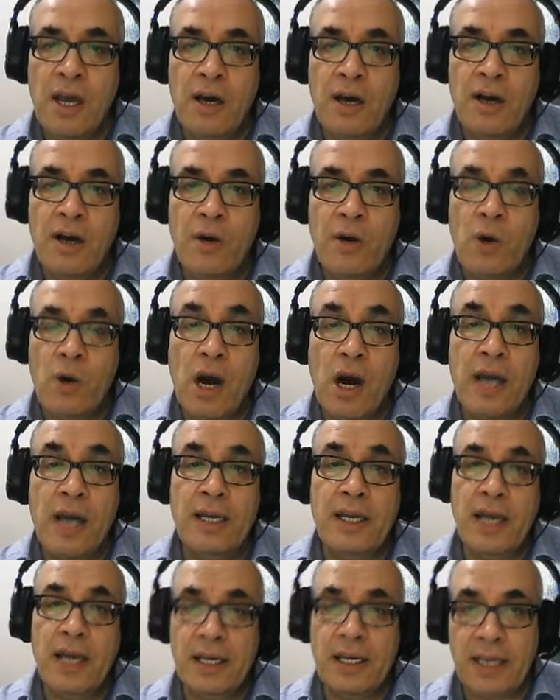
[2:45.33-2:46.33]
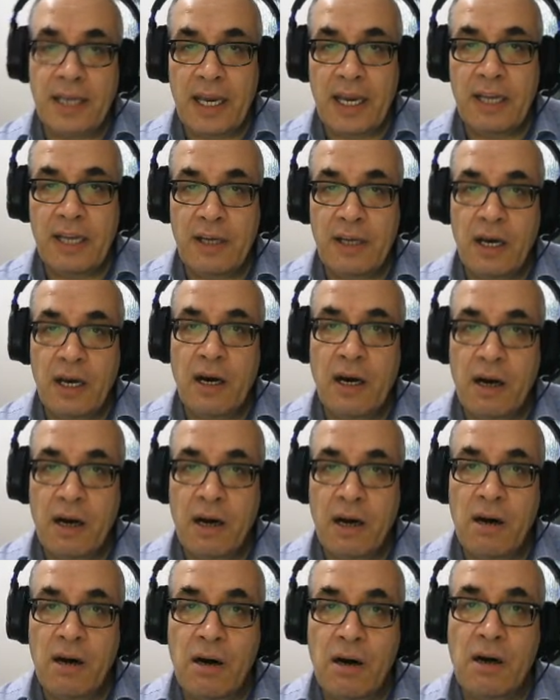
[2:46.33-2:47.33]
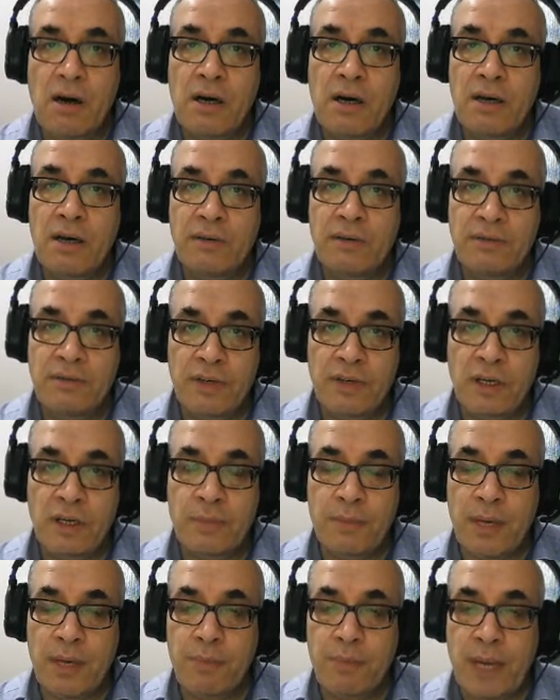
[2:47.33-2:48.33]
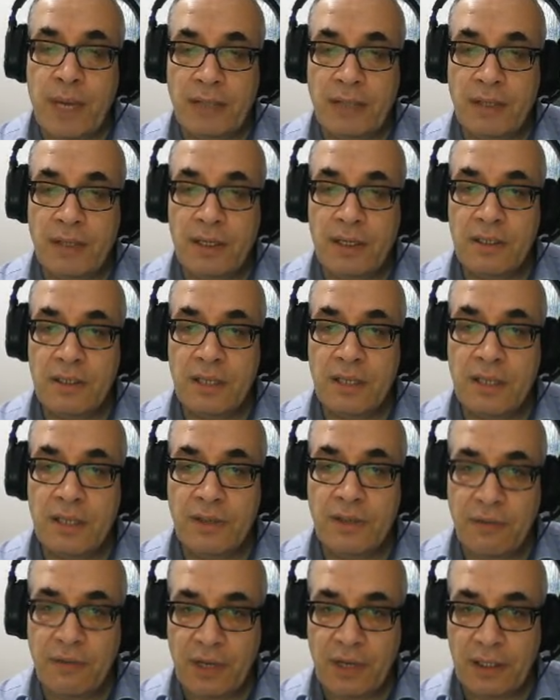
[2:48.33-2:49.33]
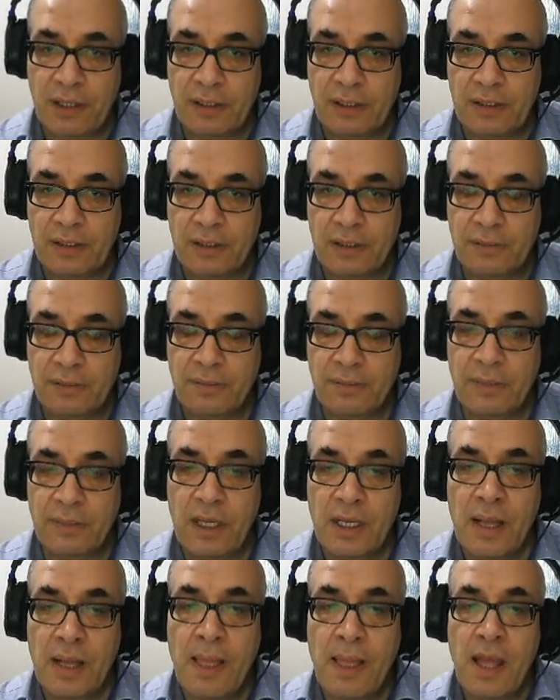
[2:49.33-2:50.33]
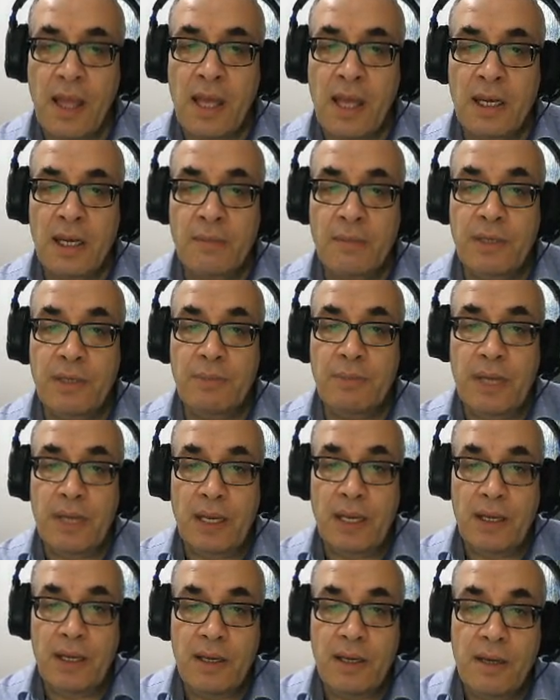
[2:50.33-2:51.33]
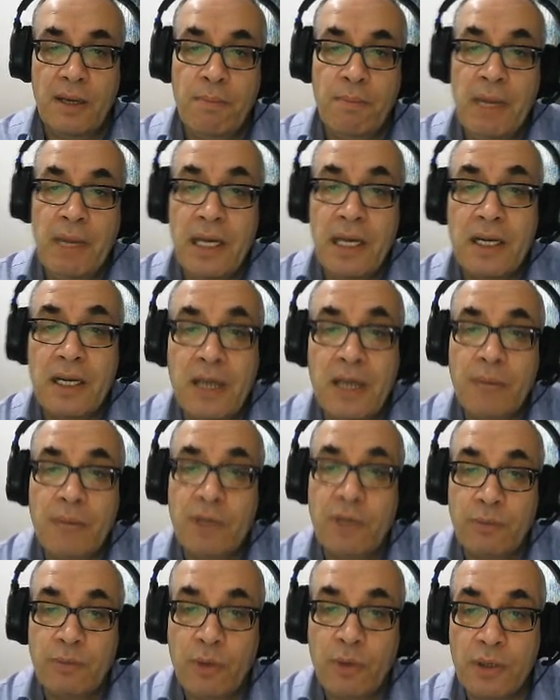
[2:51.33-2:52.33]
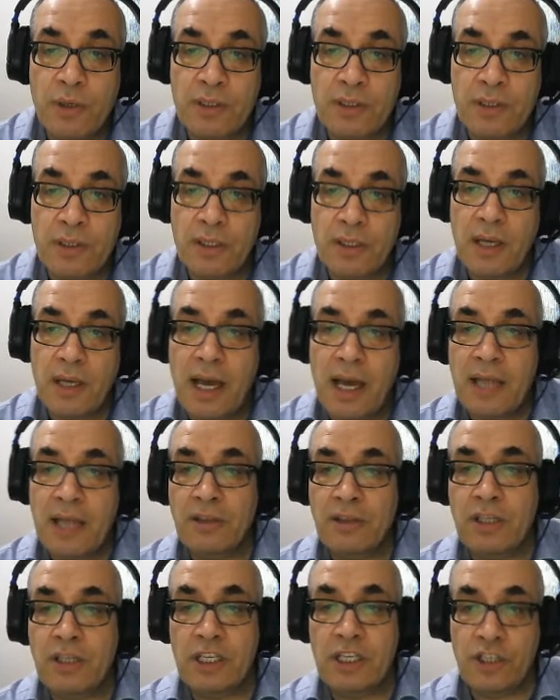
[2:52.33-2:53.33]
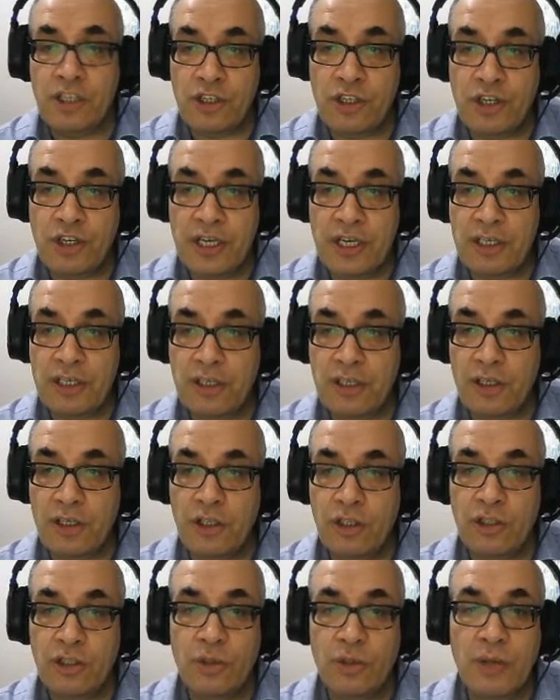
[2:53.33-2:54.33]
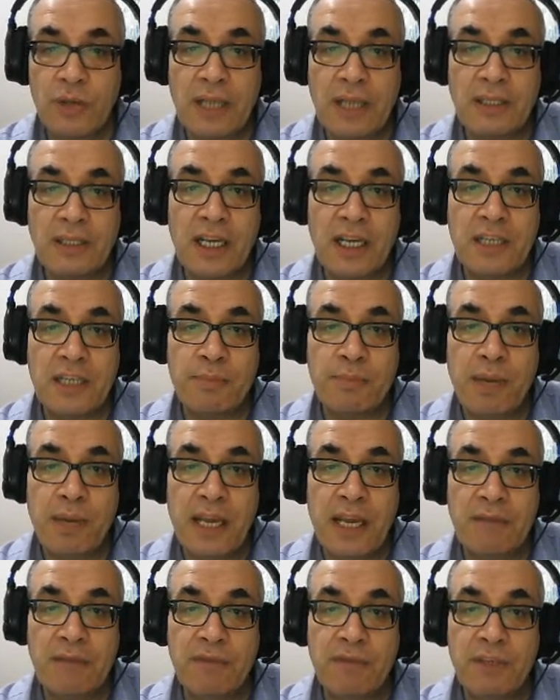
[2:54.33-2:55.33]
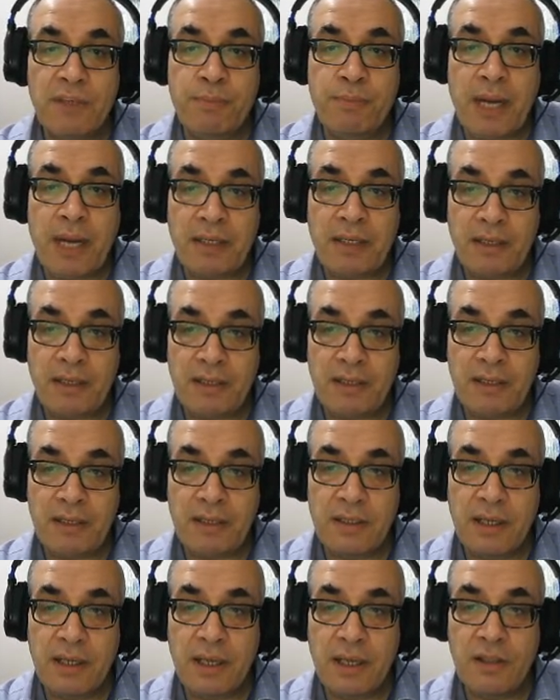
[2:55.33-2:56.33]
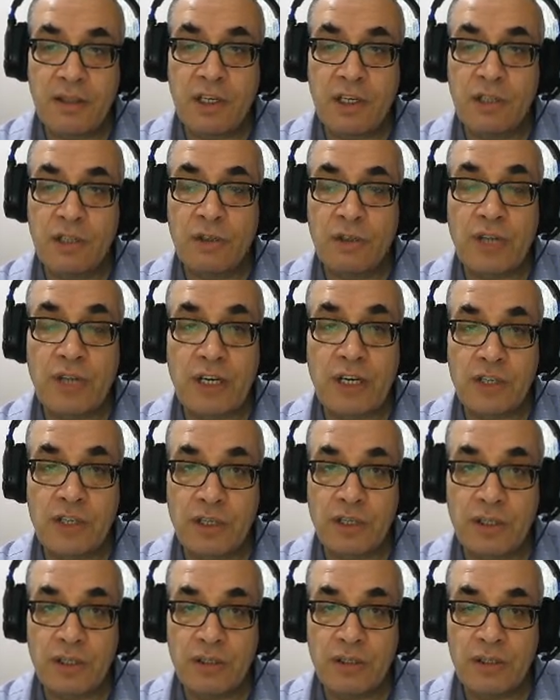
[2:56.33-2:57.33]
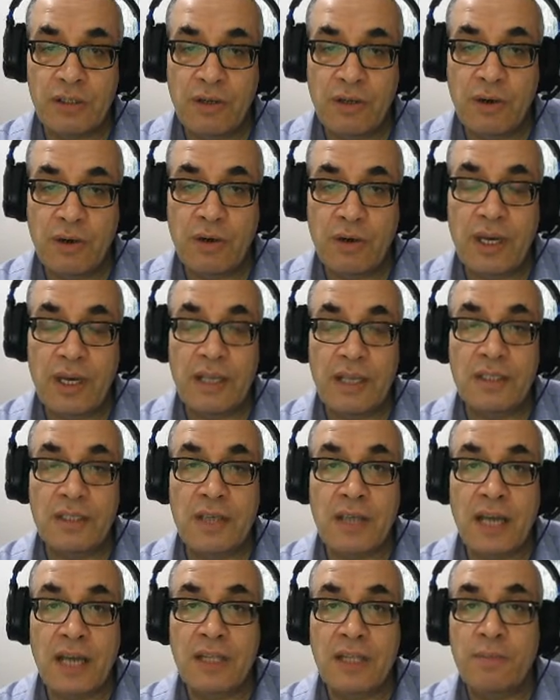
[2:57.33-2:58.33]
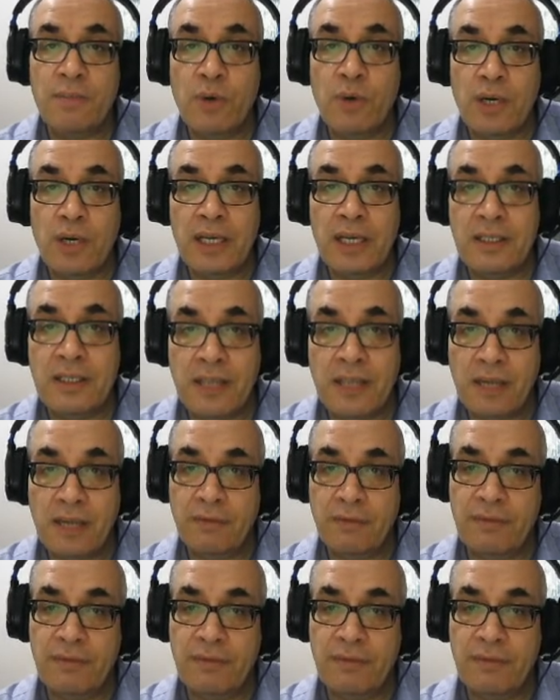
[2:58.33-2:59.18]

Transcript: Why again are verb patterns difficult? Number B. Many grammar books and dictionaries do not explain verb patterns in the introduction or inside the book itself.